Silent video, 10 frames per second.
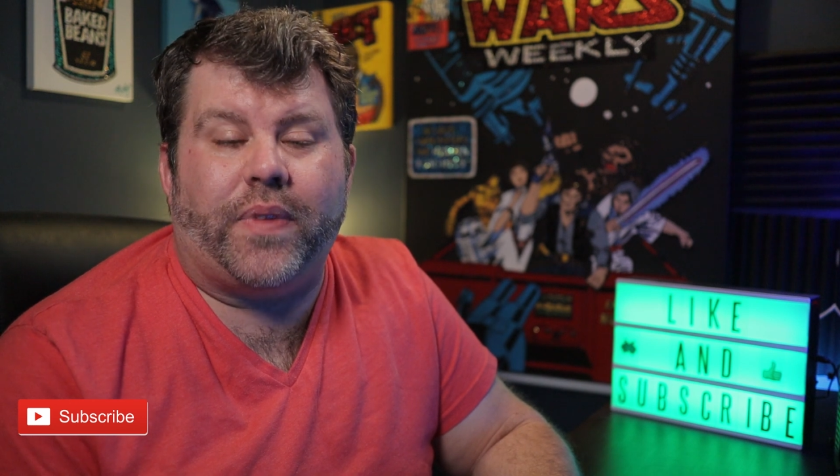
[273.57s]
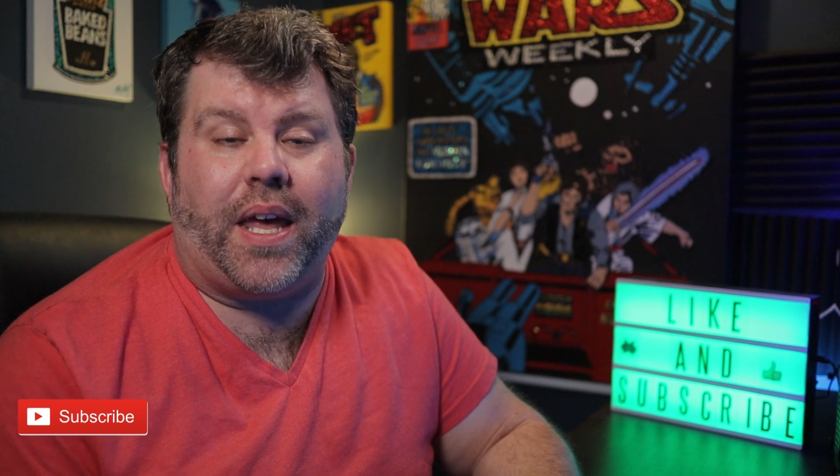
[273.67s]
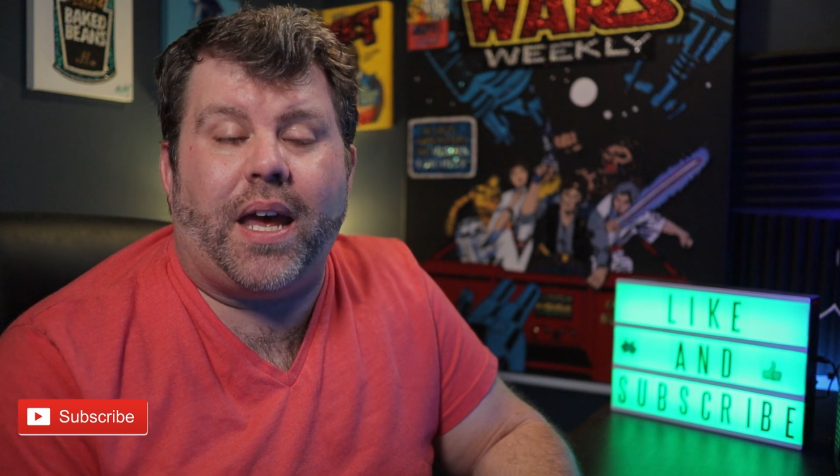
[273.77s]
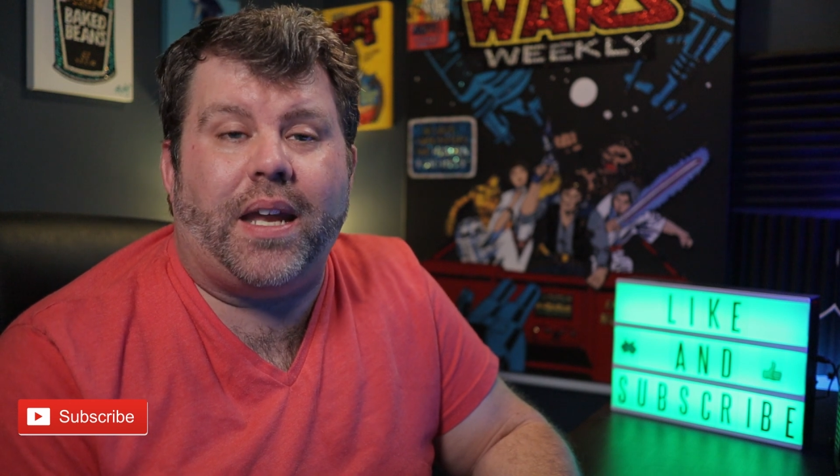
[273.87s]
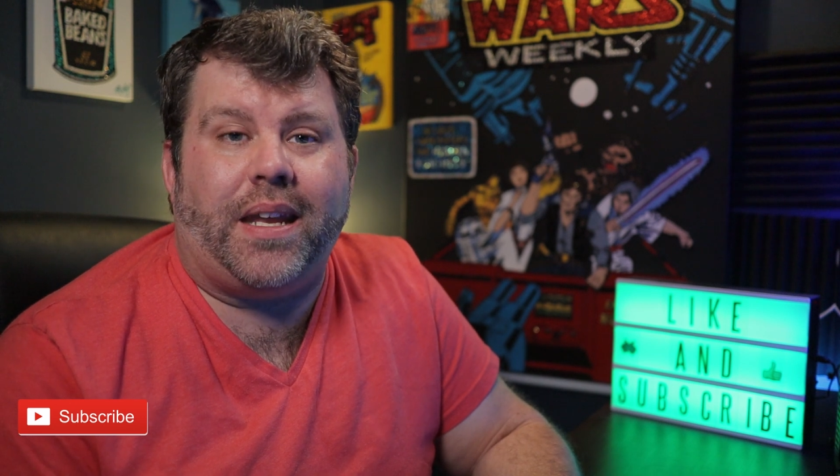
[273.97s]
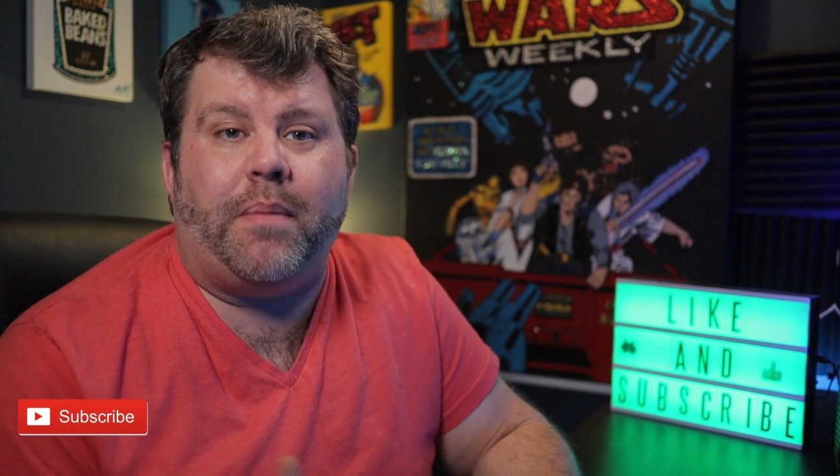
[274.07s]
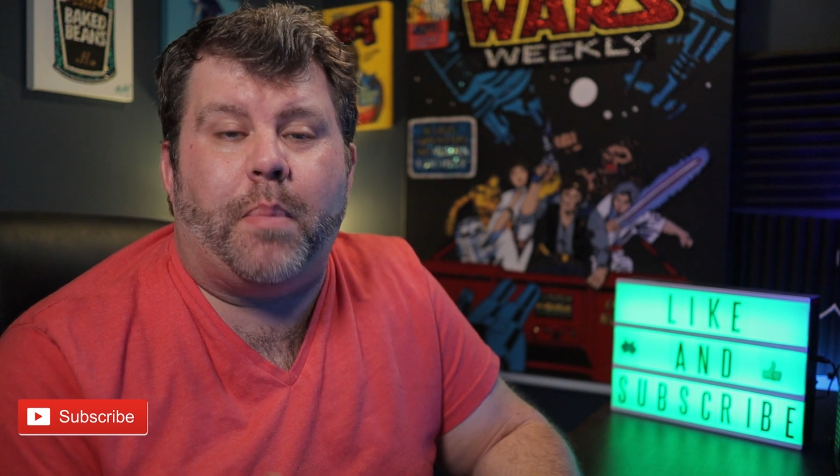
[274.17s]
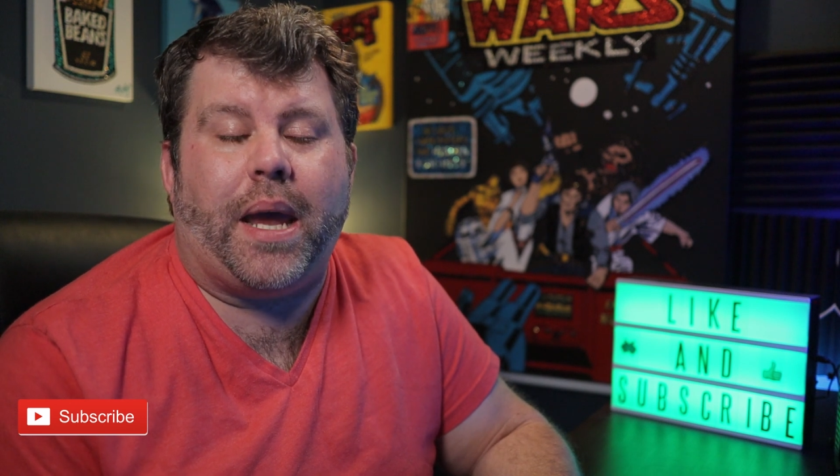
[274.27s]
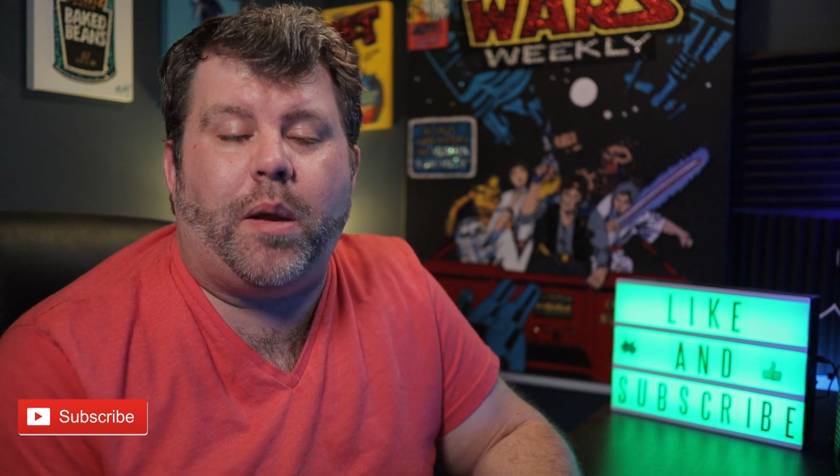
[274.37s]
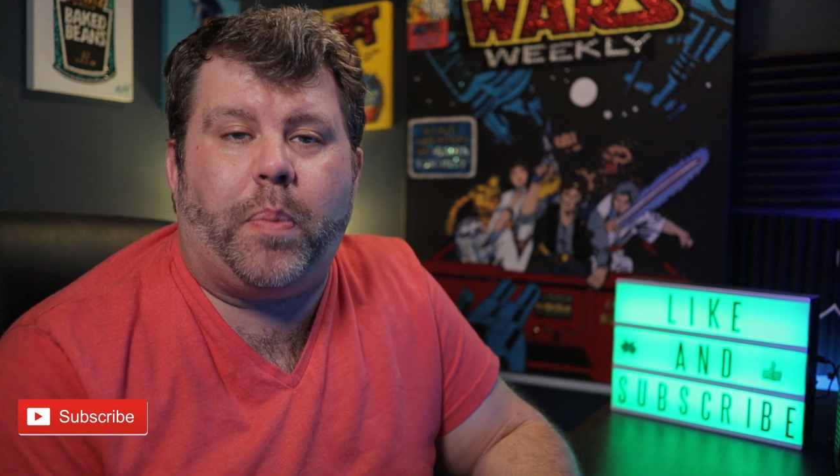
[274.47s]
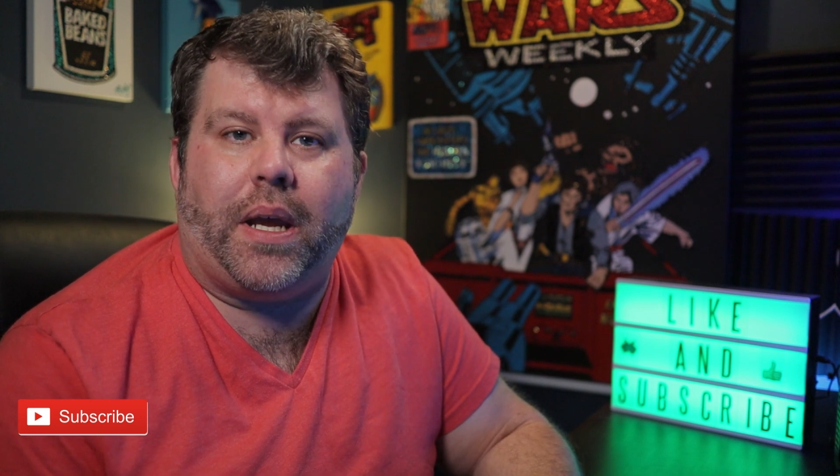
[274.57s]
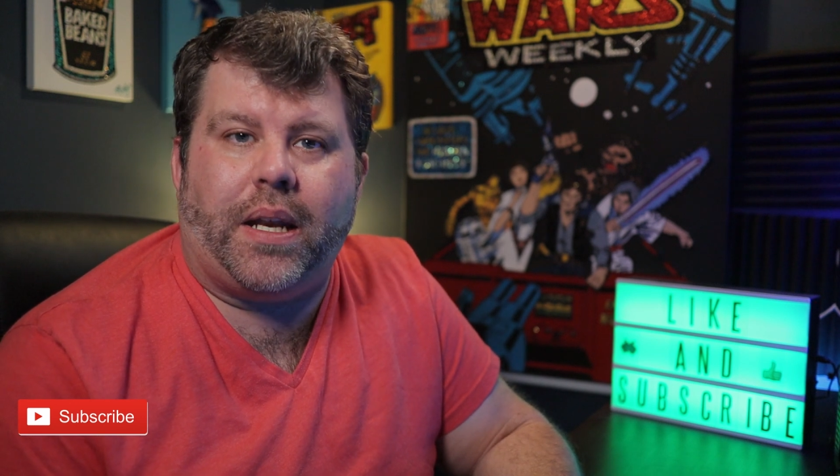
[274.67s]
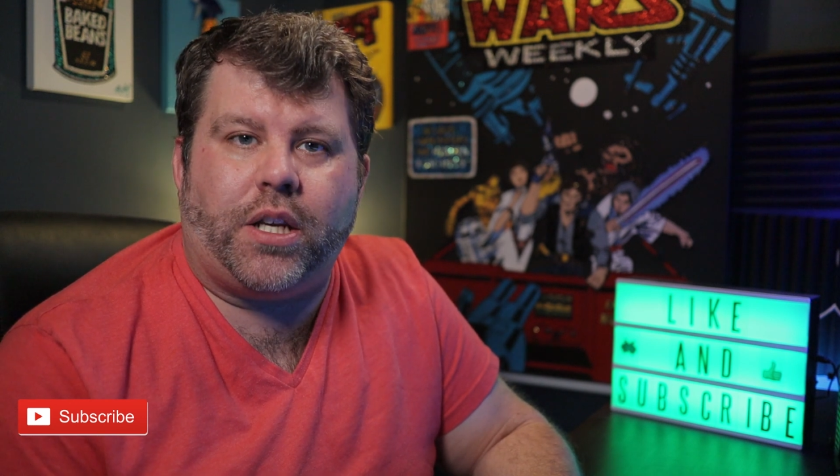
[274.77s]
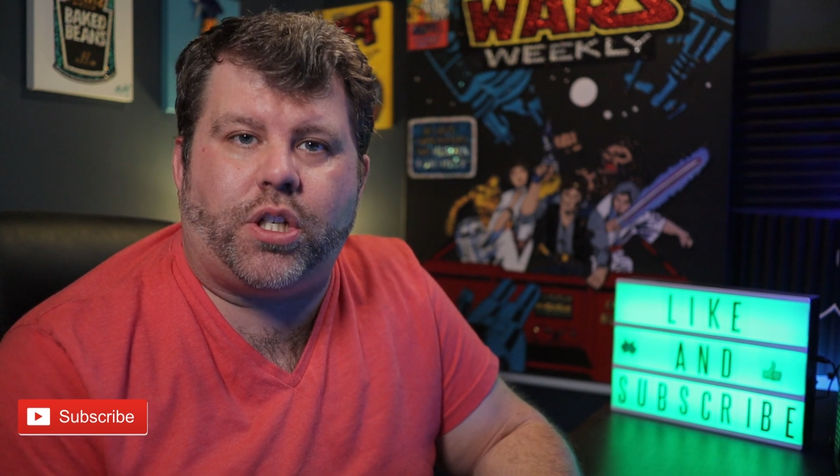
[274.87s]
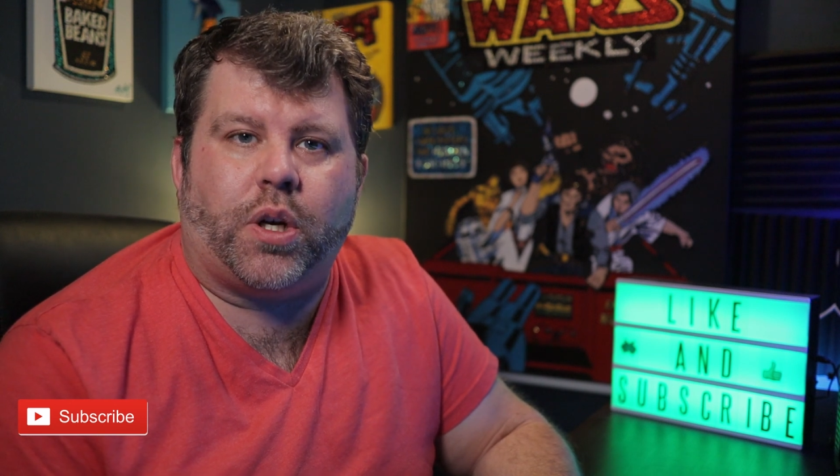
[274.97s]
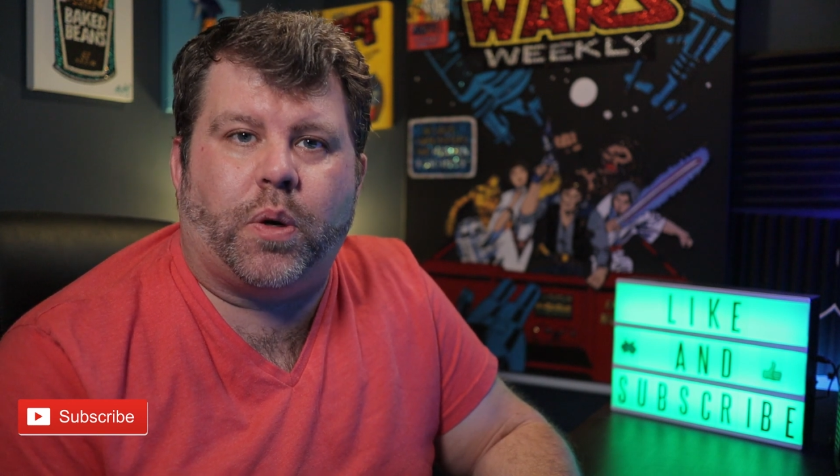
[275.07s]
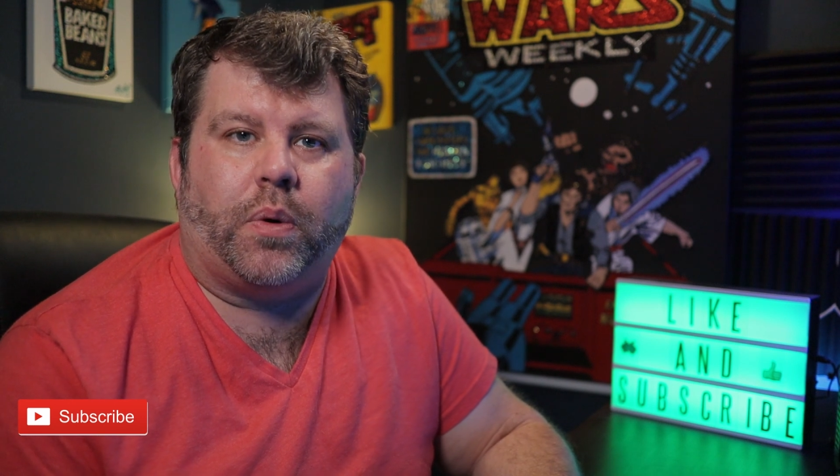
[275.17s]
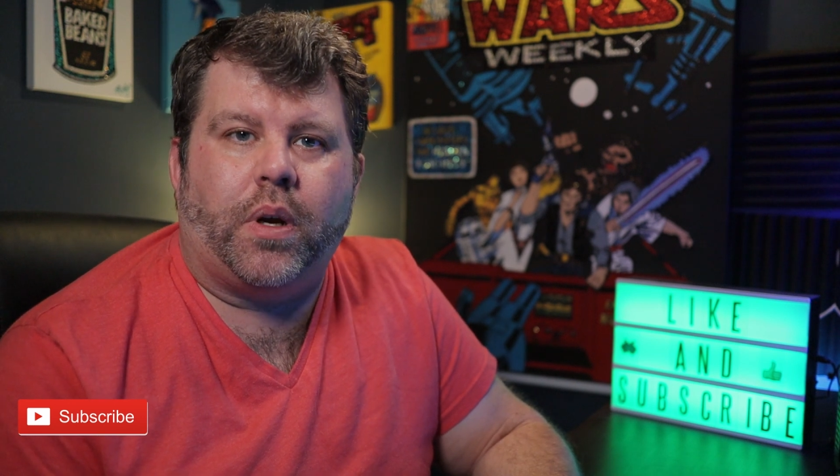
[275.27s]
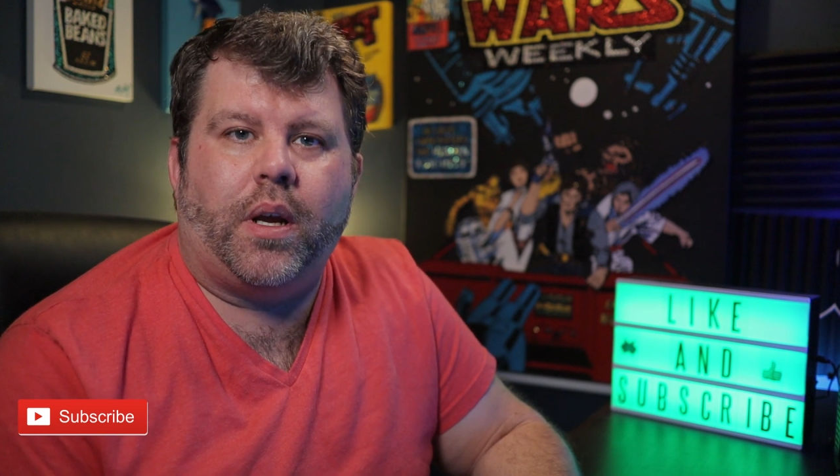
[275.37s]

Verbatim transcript: then it may be an issue.